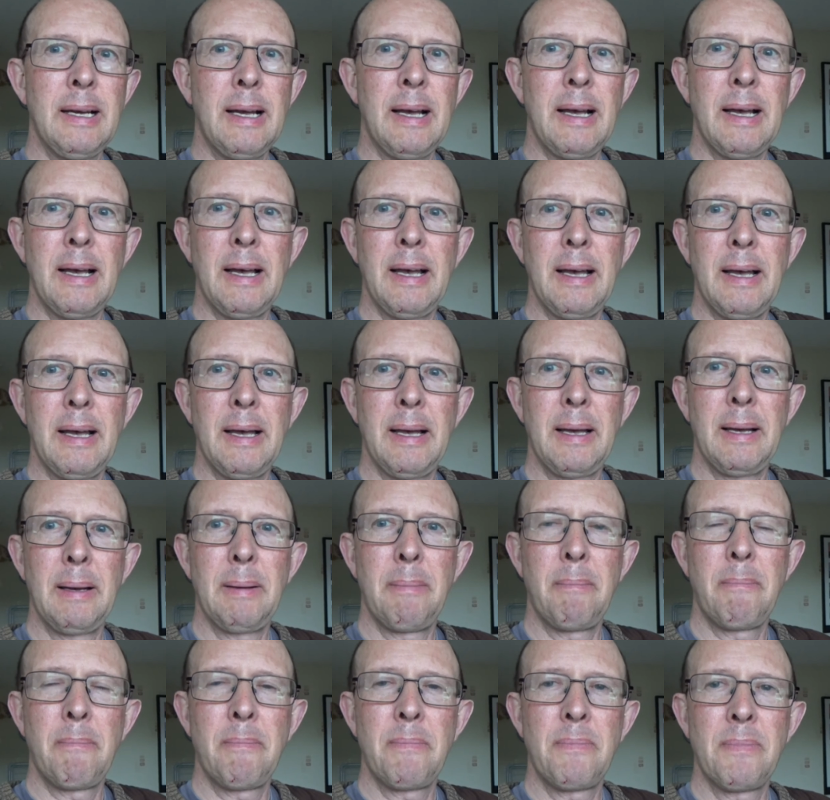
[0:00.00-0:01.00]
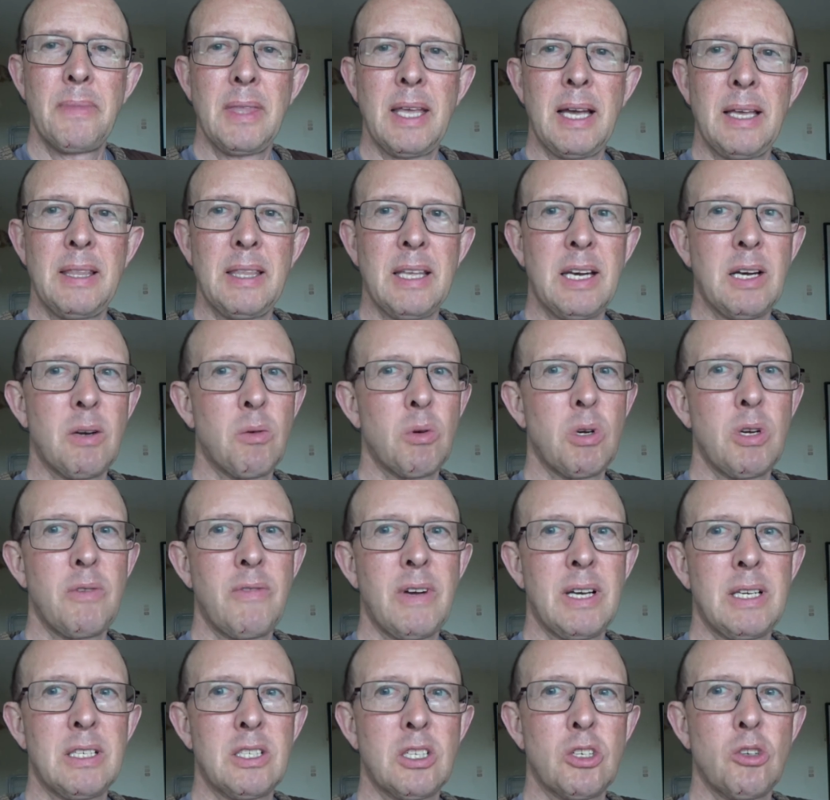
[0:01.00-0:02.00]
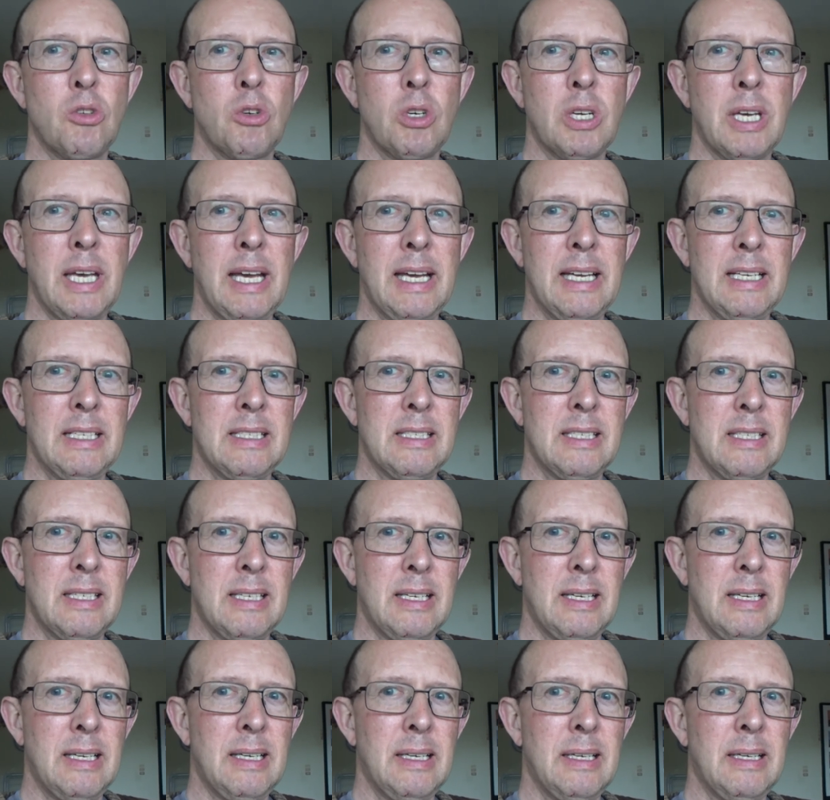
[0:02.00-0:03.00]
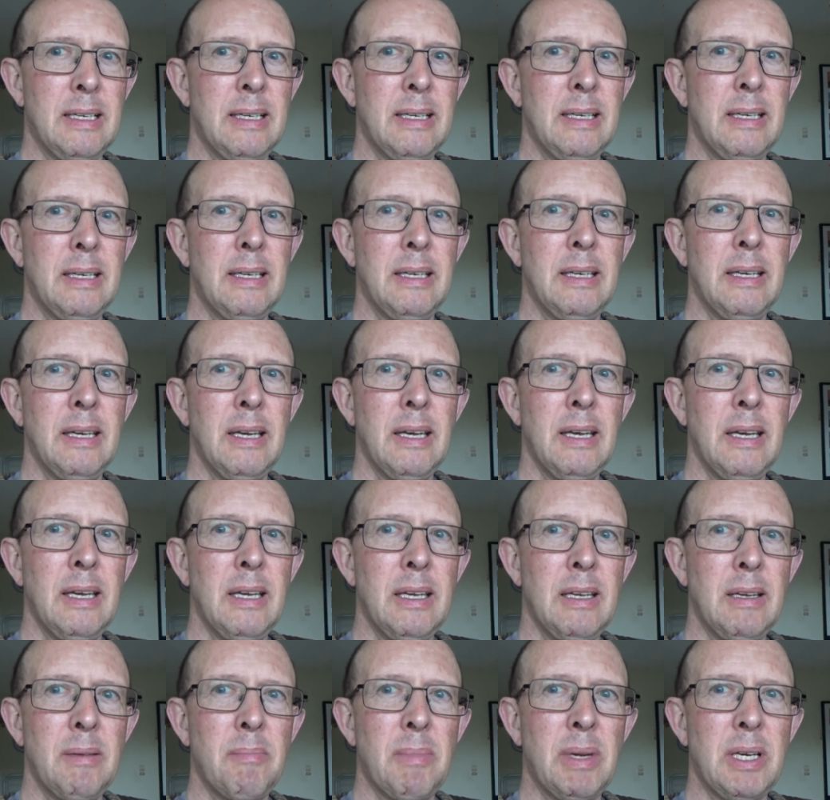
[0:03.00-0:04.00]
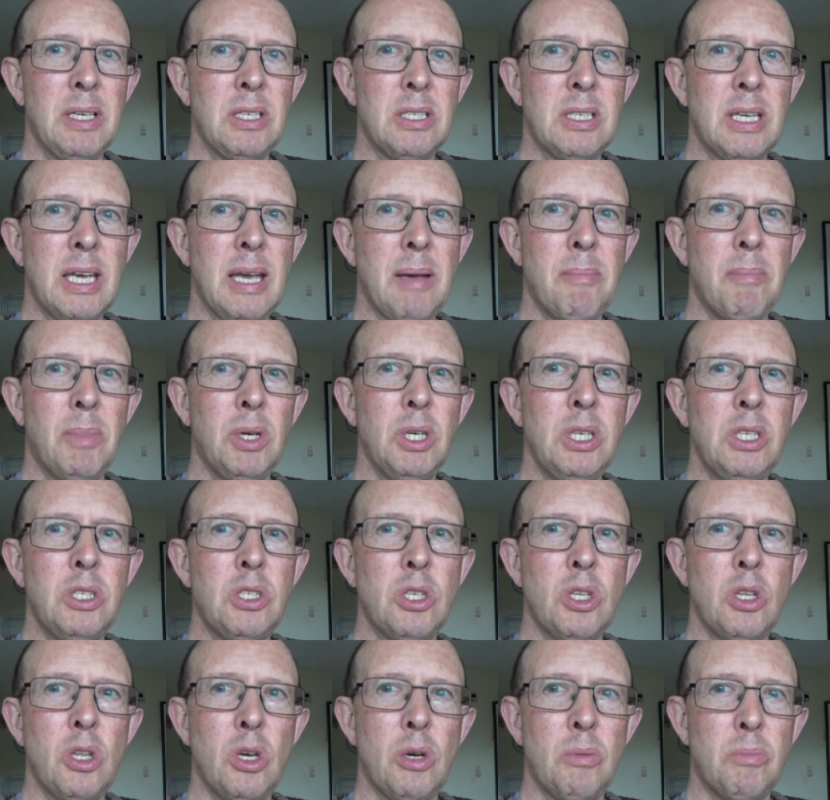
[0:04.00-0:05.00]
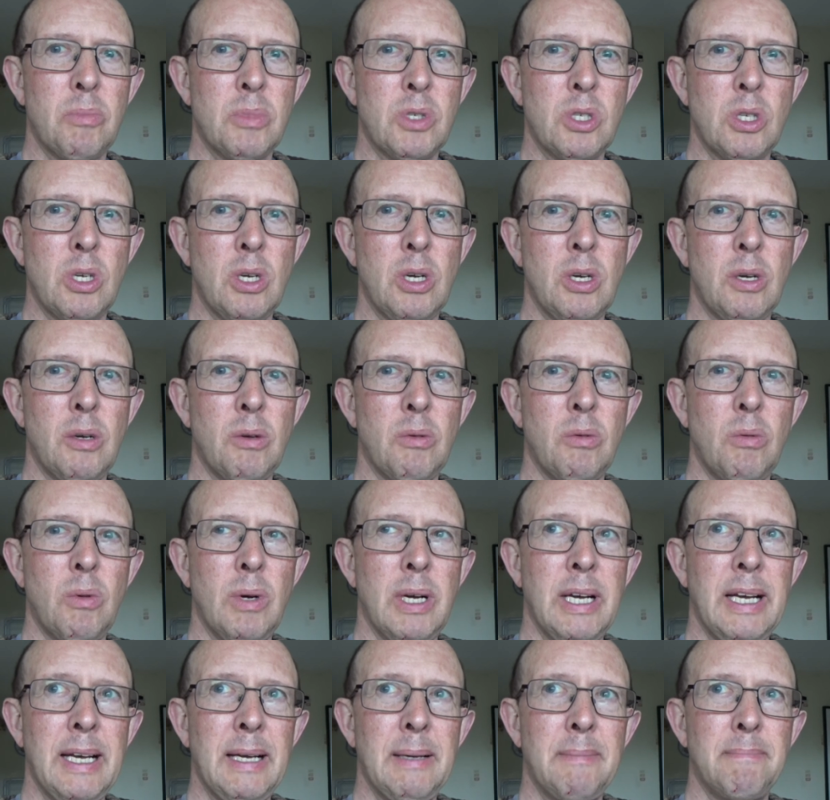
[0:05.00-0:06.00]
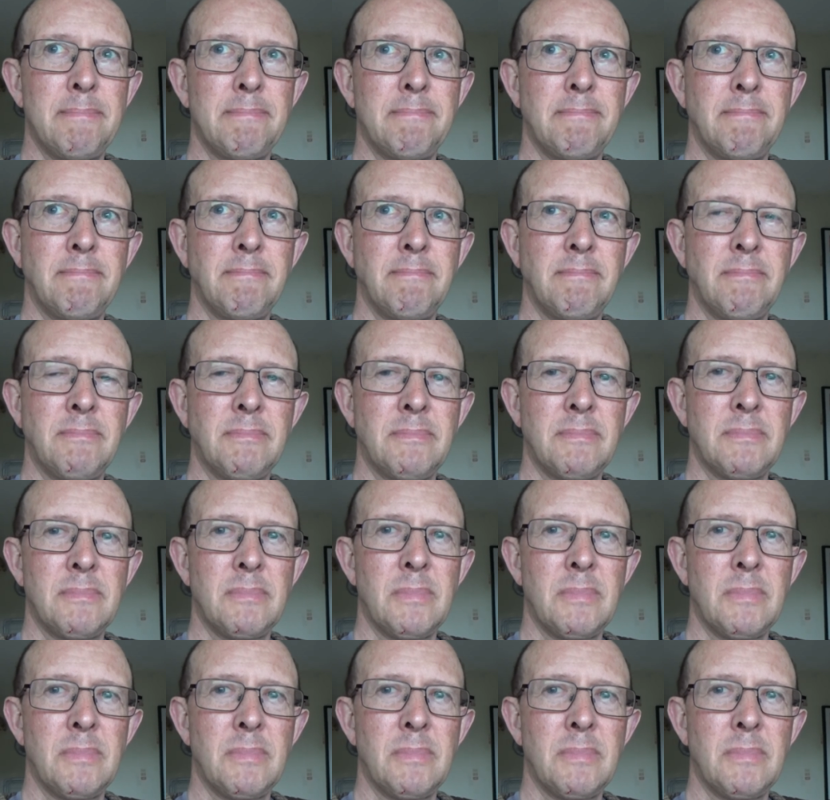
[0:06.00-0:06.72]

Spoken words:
and then I would have had to go and get manage to get money to them, so